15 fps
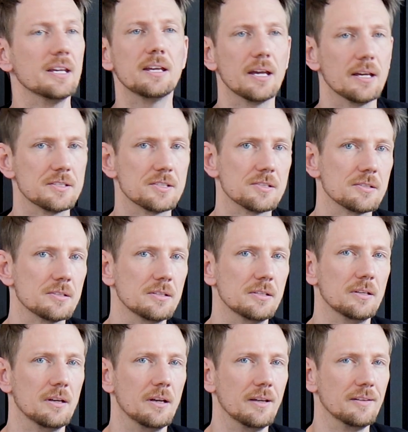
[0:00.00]
he gets
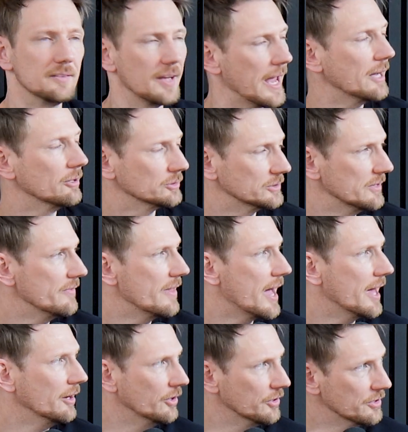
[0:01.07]
entangled in
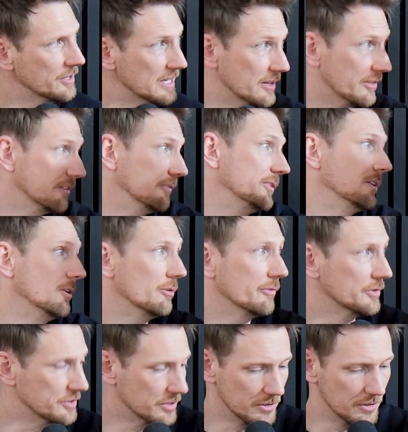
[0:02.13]
that underneath of the
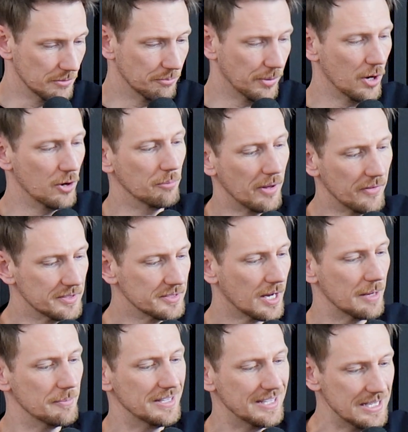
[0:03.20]
overturned boat. By the
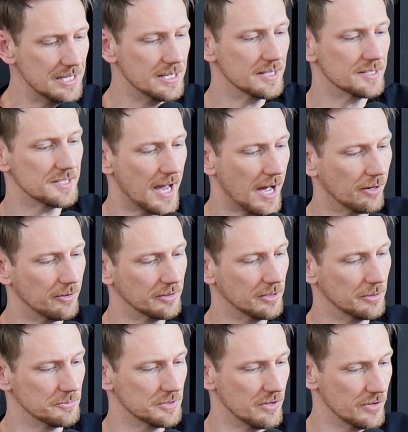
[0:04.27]
time he gets out and
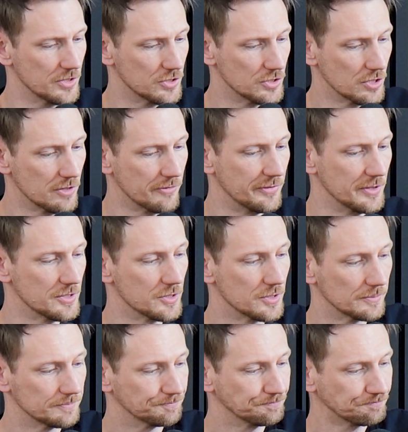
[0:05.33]
comes to the
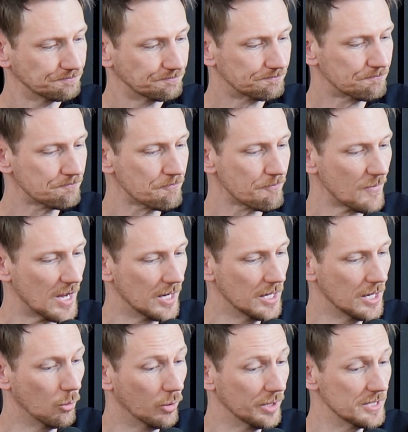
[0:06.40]
surface,
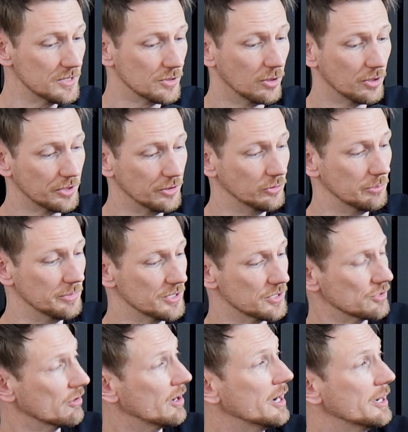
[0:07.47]
what he saw can only be
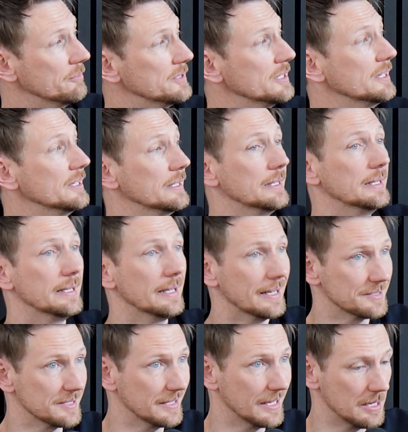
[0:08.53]
described
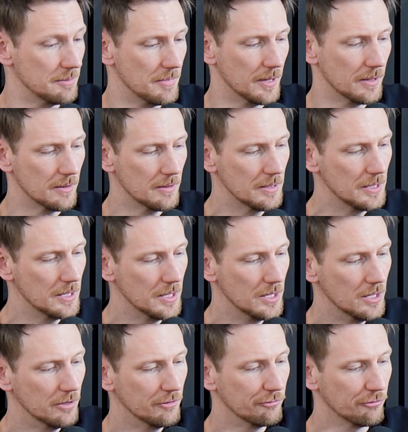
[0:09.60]
as a nightmare.
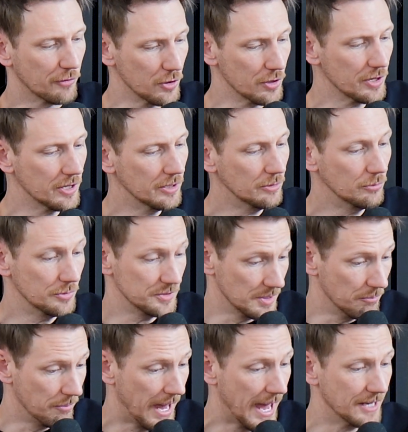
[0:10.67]
Verna was
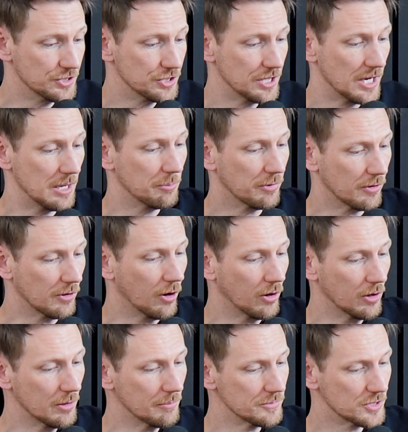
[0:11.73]
in bad shape, her
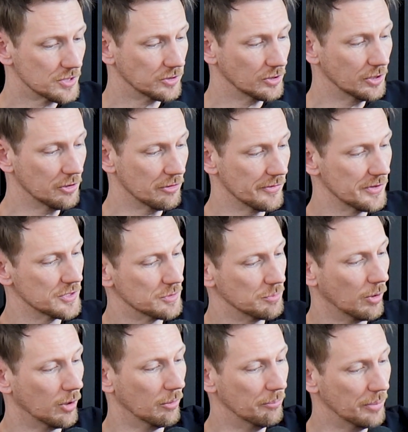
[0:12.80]
arms slung over the
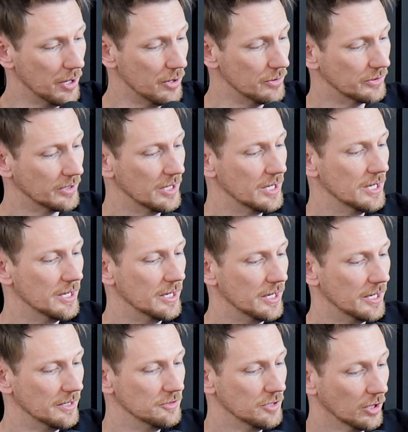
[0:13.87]
small boat, and